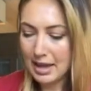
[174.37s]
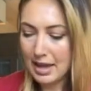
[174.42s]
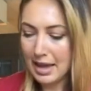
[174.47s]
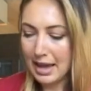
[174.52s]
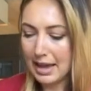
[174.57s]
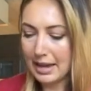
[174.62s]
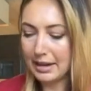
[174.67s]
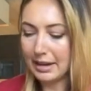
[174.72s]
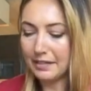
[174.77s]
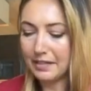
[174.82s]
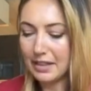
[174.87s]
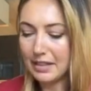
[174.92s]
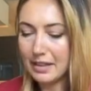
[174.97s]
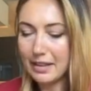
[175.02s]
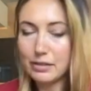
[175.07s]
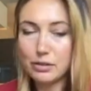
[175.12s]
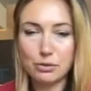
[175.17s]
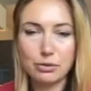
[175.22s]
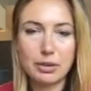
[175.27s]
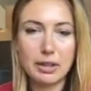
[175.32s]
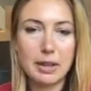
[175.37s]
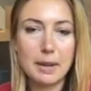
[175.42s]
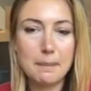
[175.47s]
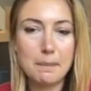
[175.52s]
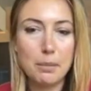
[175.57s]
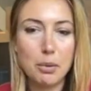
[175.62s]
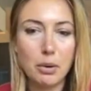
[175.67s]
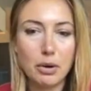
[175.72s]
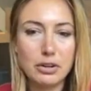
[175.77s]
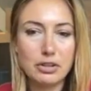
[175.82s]
And I think that's really
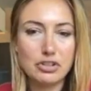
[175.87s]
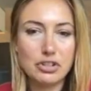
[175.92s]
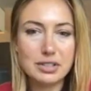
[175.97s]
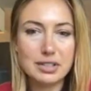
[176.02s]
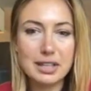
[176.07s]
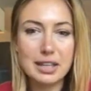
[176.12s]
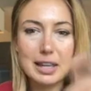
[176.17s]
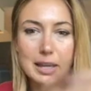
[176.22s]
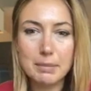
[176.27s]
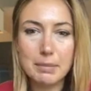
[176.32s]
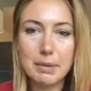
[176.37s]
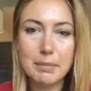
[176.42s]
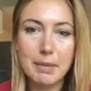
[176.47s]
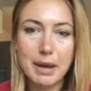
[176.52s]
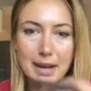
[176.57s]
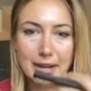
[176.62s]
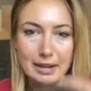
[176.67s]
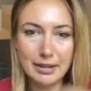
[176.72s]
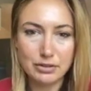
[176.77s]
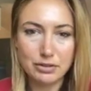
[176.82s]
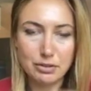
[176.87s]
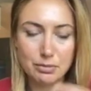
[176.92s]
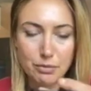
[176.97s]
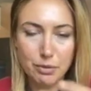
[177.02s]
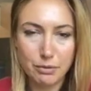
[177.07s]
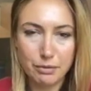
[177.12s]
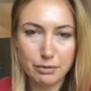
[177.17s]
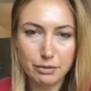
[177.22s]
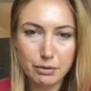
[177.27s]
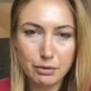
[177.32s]
important just to keep in mind as you move
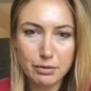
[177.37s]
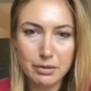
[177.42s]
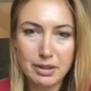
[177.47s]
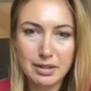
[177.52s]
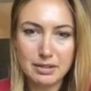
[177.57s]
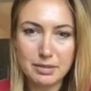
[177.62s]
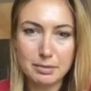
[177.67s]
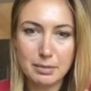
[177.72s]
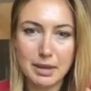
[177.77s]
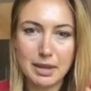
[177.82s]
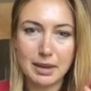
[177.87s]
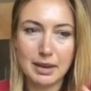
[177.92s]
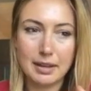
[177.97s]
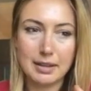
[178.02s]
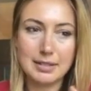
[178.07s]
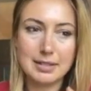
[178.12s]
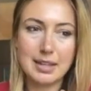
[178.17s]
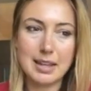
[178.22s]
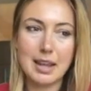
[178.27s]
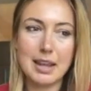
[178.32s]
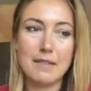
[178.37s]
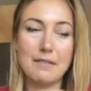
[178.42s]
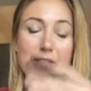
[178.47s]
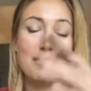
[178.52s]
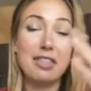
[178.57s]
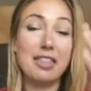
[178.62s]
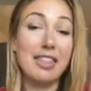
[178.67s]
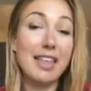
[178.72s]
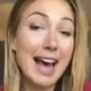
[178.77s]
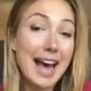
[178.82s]
through this, because if
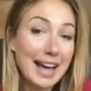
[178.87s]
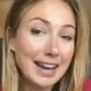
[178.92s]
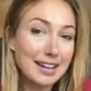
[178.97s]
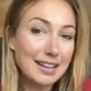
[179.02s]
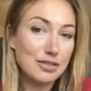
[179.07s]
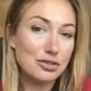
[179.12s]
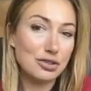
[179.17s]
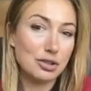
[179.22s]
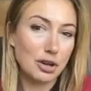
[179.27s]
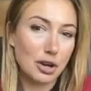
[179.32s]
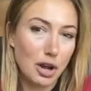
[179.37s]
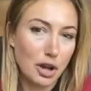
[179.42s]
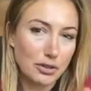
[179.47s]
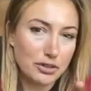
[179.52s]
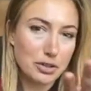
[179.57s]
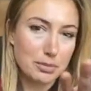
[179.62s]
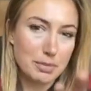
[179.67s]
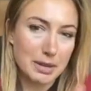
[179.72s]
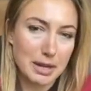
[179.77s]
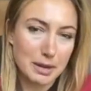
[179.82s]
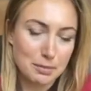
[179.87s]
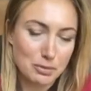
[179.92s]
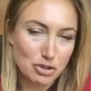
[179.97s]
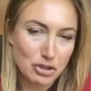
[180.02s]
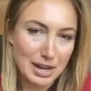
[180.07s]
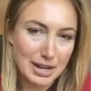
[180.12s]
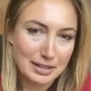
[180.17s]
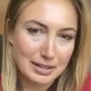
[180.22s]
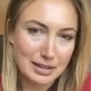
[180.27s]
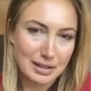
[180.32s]
that is your ultimate
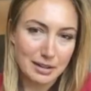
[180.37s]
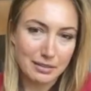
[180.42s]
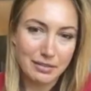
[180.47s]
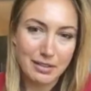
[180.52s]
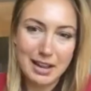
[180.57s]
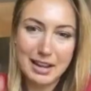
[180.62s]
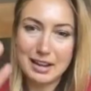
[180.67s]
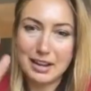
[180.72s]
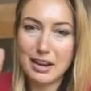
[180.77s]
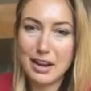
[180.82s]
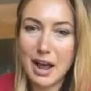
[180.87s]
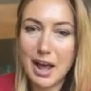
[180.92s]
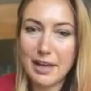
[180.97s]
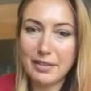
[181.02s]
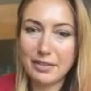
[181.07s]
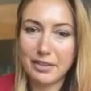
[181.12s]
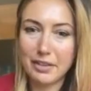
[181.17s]
objective and not the